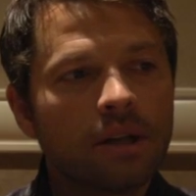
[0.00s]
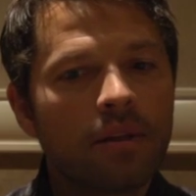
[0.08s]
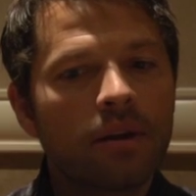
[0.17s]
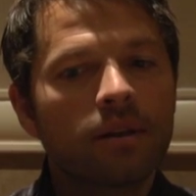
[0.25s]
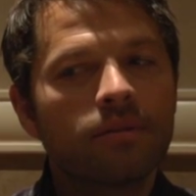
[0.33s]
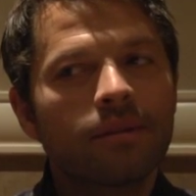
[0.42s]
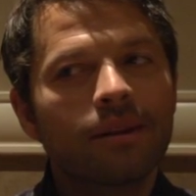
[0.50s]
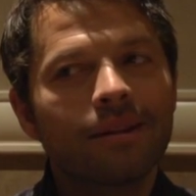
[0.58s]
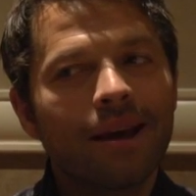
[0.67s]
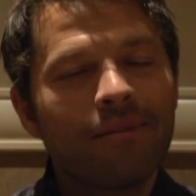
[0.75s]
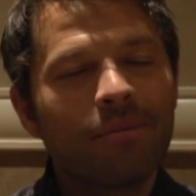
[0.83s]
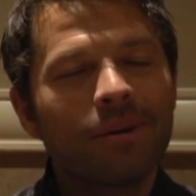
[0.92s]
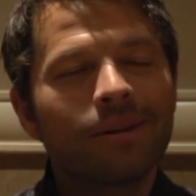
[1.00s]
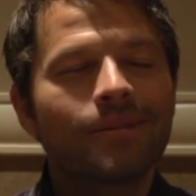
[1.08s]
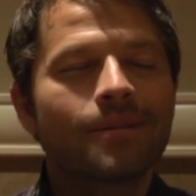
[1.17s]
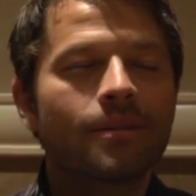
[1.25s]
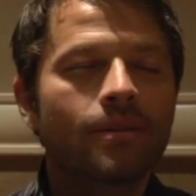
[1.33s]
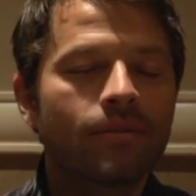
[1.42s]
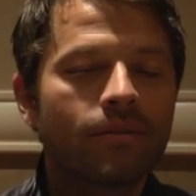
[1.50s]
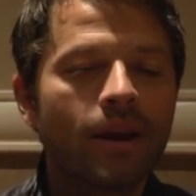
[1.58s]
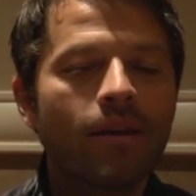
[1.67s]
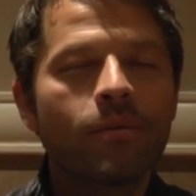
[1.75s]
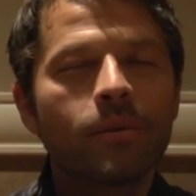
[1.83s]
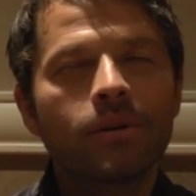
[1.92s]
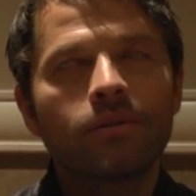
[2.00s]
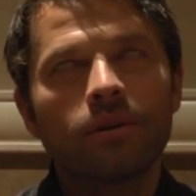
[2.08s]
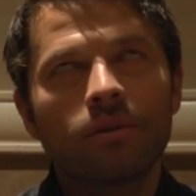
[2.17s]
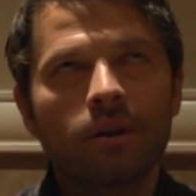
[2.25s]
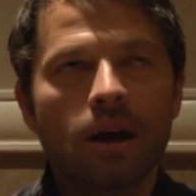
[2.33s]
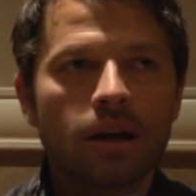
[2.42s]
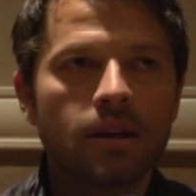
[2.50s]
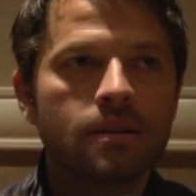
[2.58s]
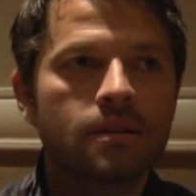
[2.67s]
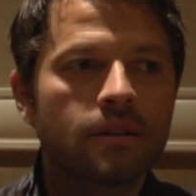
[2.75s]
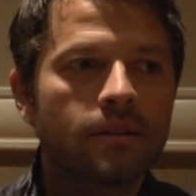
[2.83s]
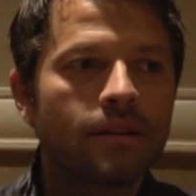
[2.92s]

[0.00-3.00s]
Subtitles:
I think it's everybody's so nice.